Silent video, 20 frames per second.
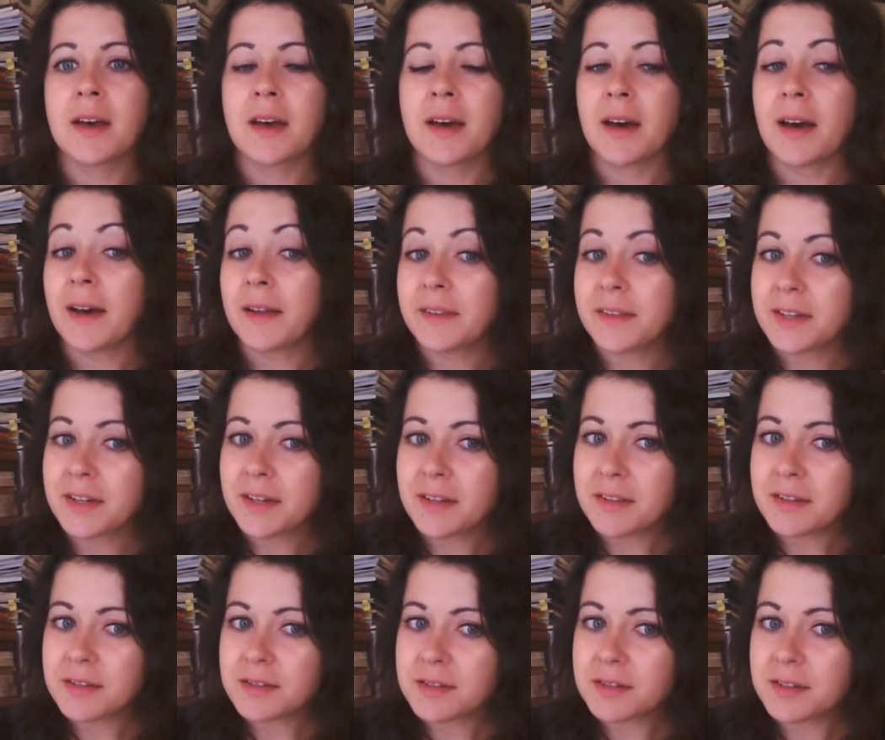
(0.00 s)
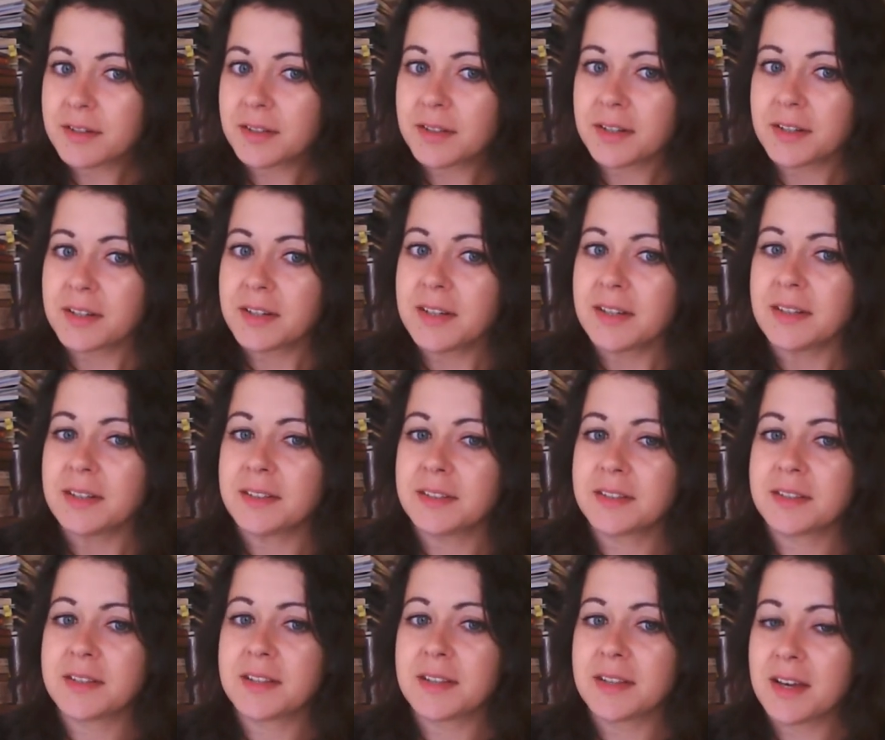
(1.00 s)
And the others all agreed
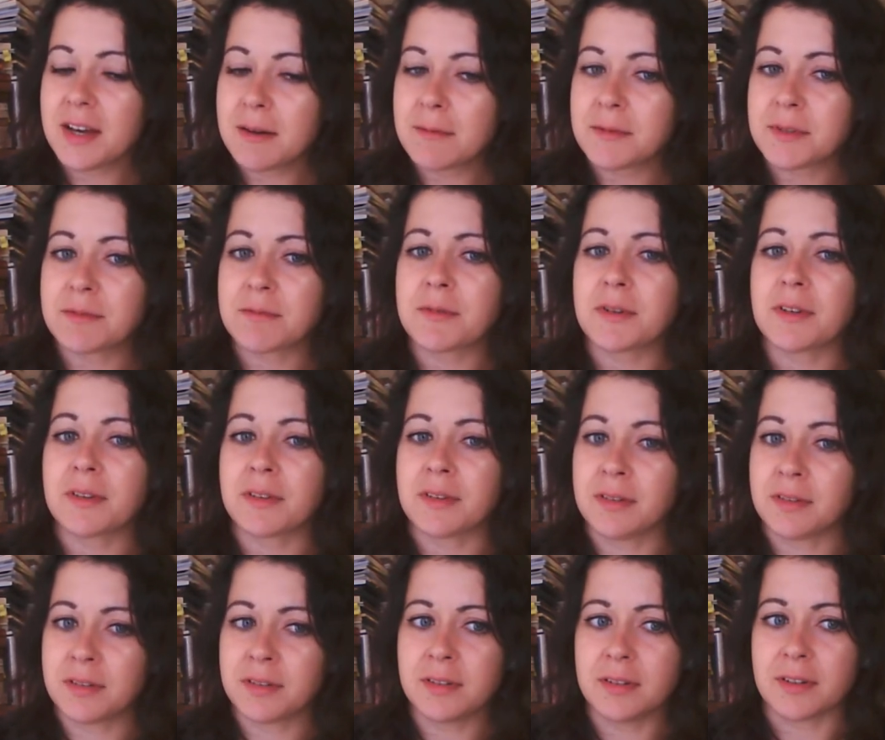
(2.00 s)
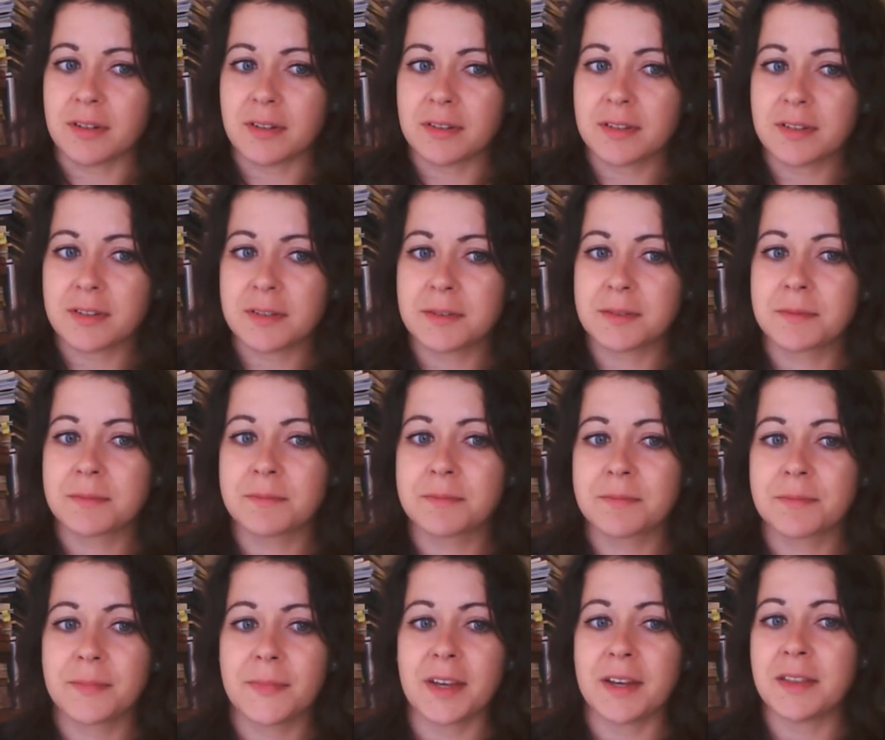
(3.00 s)
that that was worth a shot.
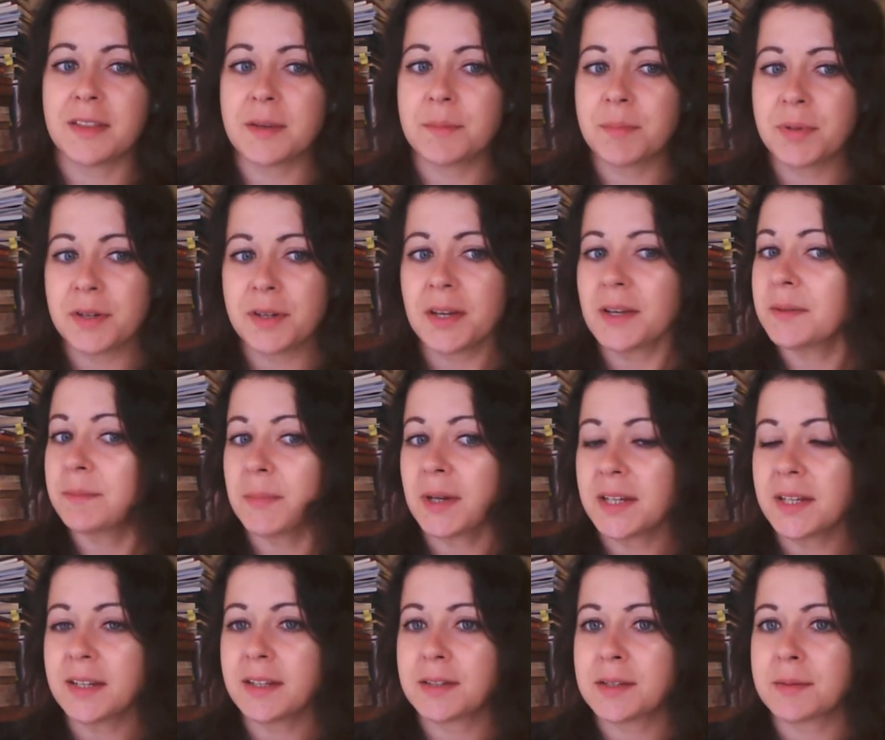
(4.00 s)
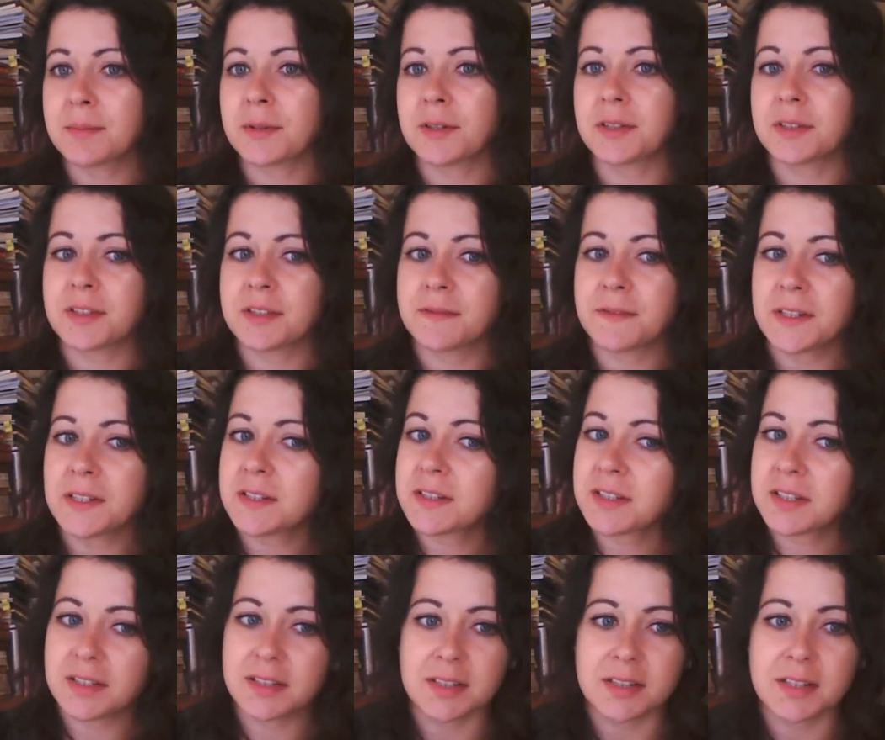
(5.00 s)
And they put in money towards
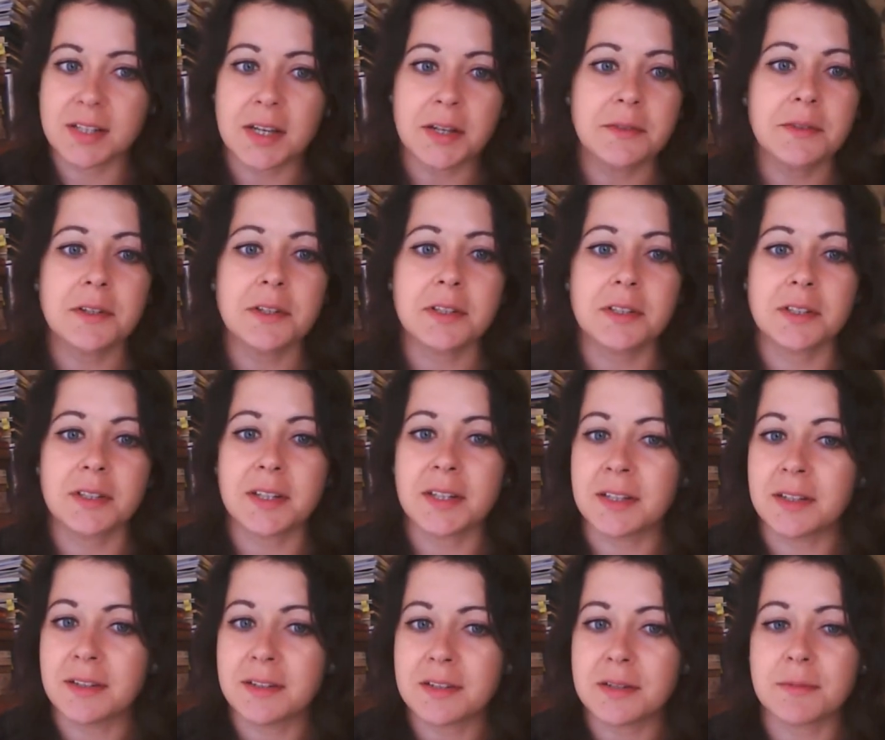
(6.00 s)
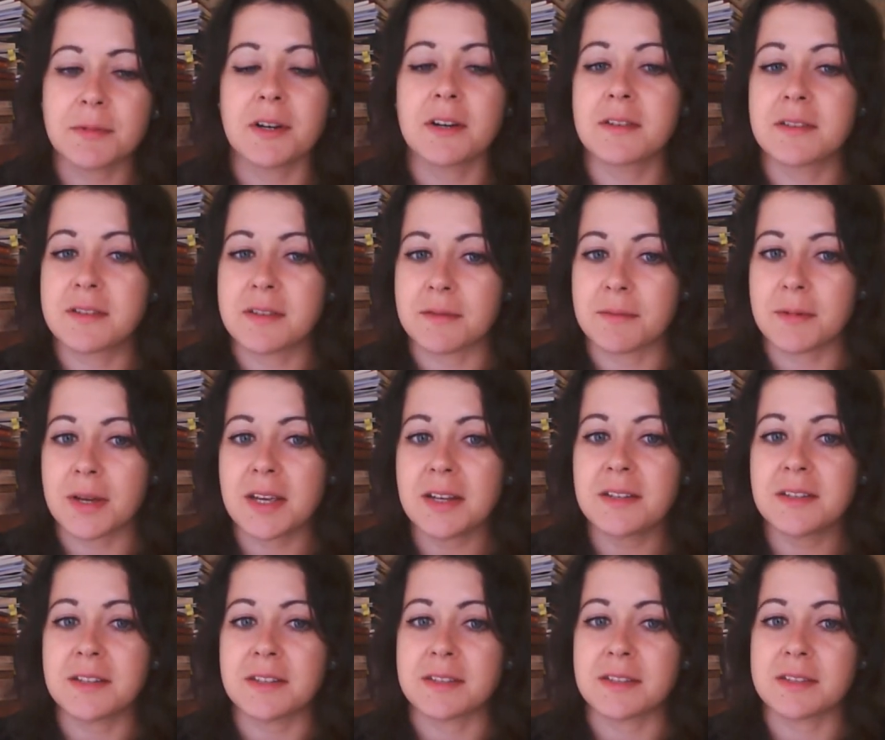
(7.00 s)
finishing the tower and towards the
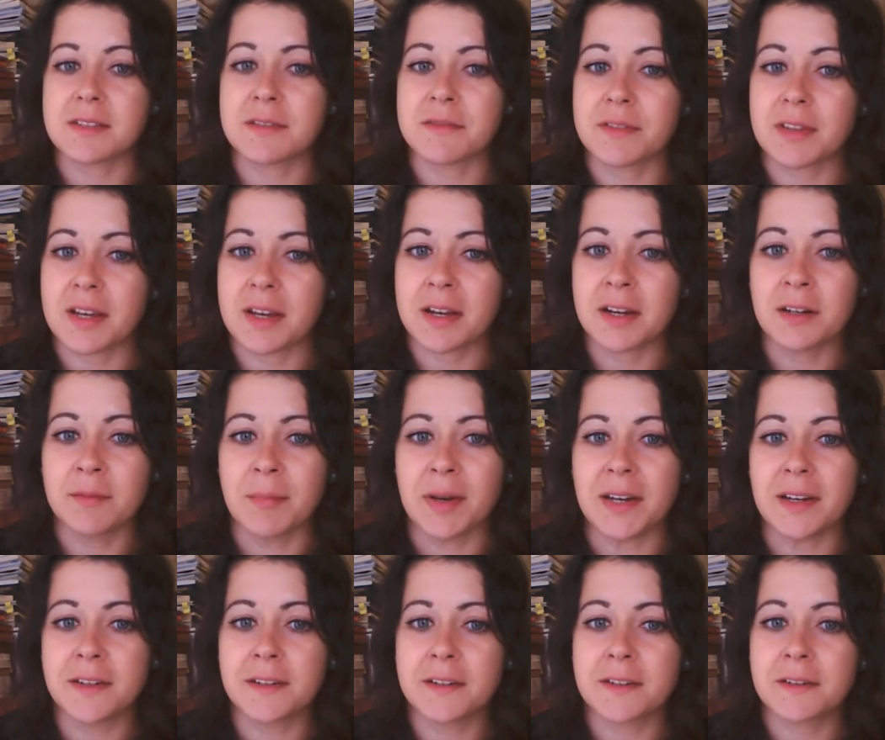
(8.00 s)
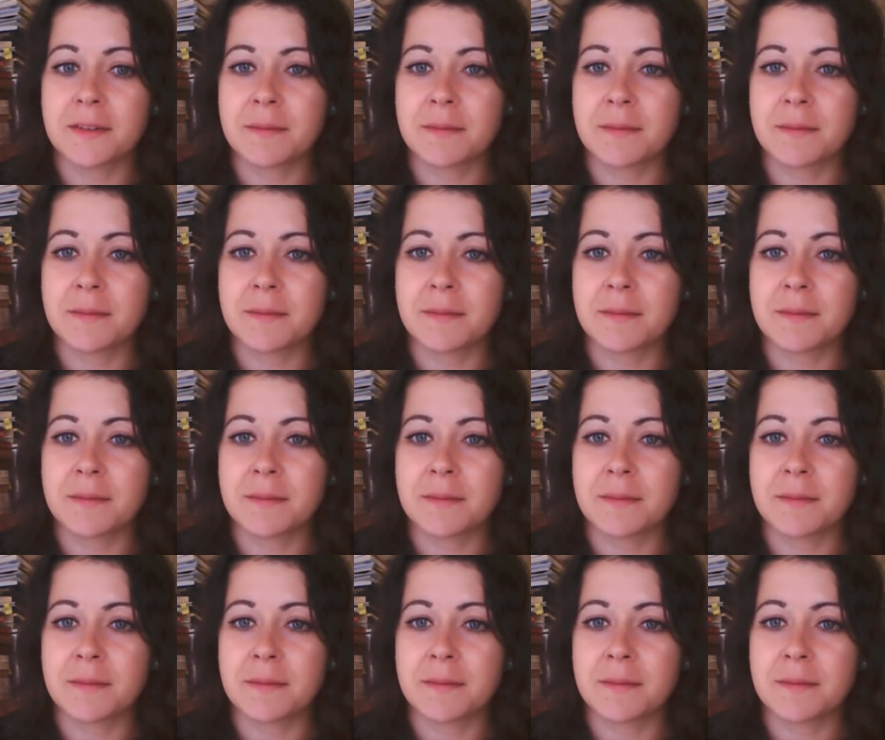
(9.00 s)
wages of the hermit.